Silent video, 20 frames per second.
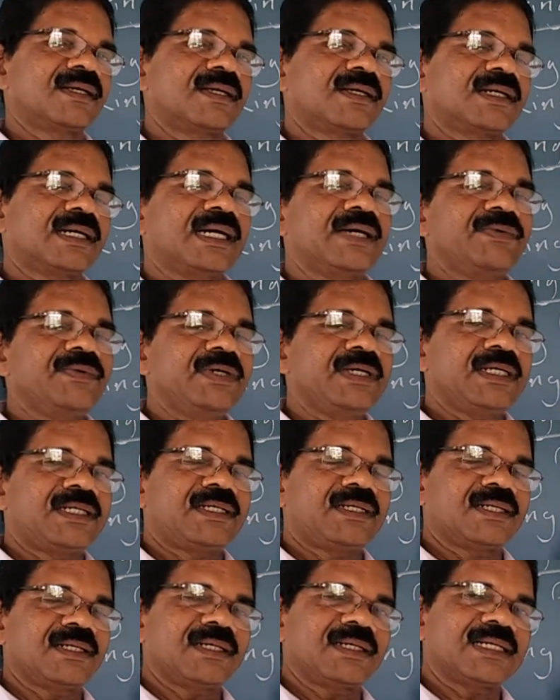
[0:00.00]
How
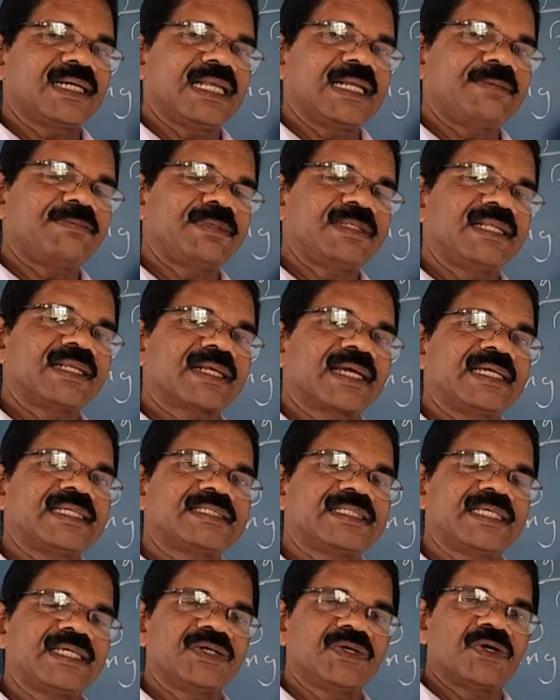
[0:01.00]
it helps in
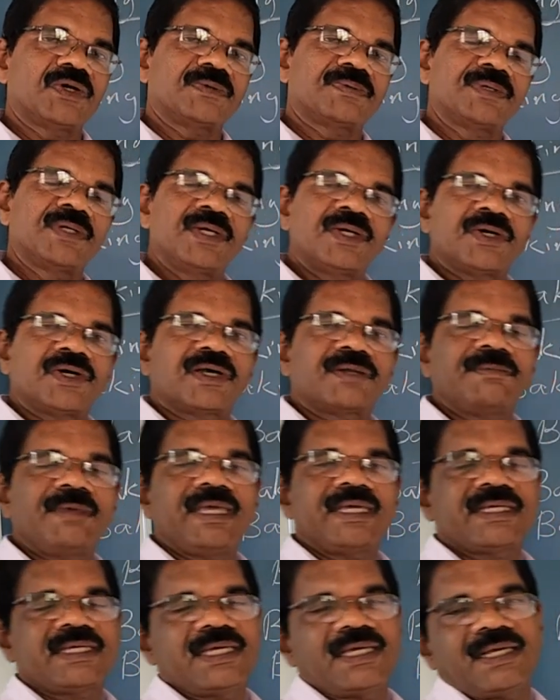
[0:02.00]
rising or
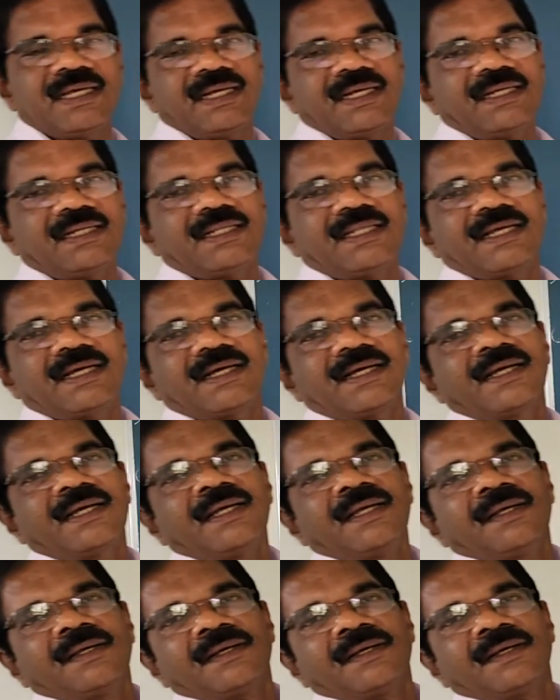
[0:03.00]
baking in the